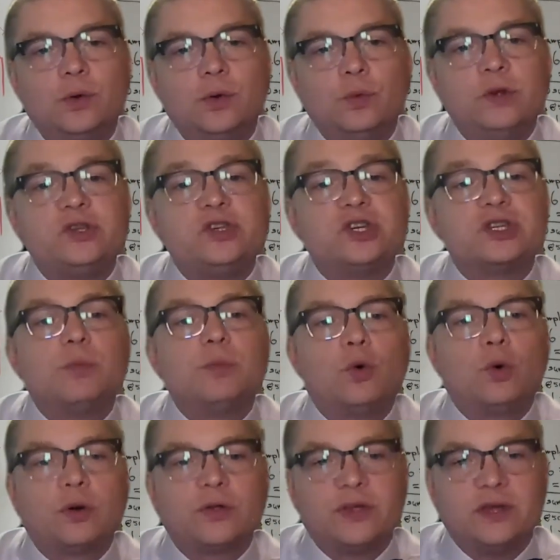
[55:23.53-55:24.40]
which is
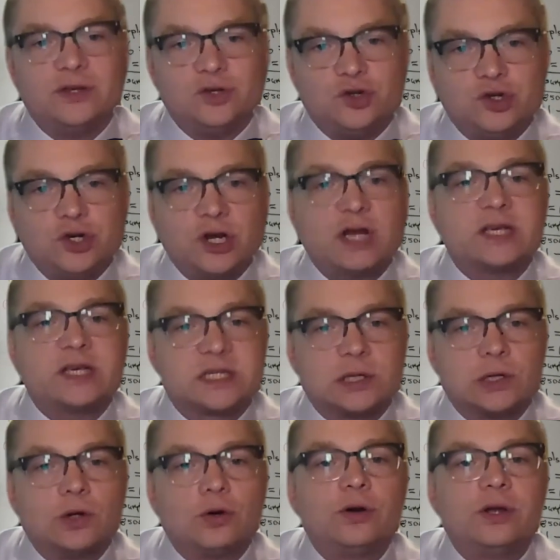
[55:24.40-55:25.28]
more than
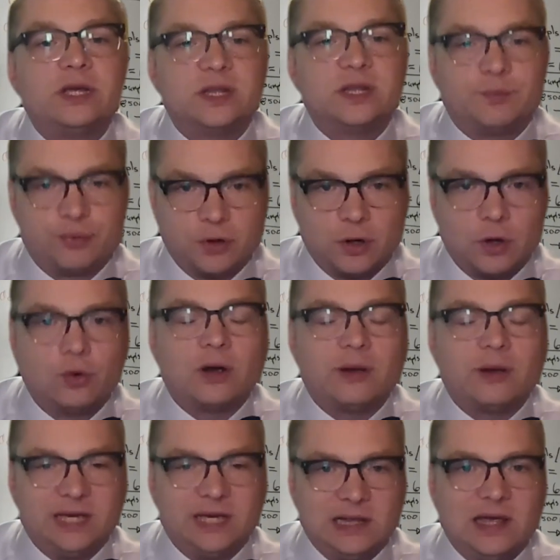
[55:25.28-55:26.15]
just learning the
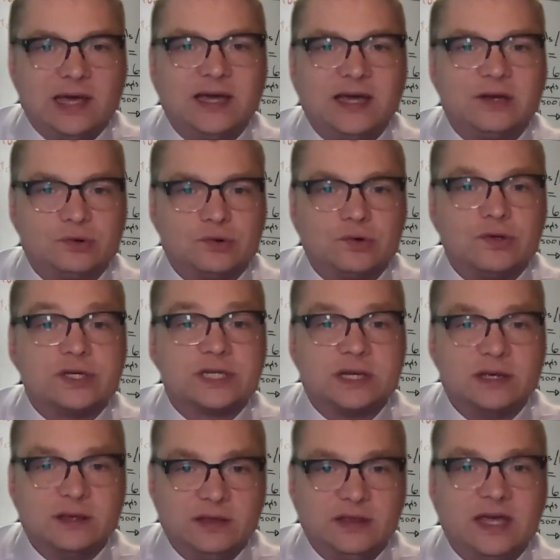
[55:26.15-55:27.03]
programming
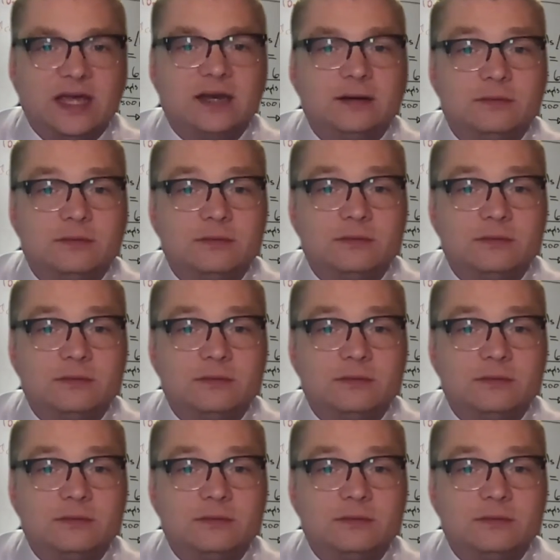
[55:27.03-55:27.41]
languages that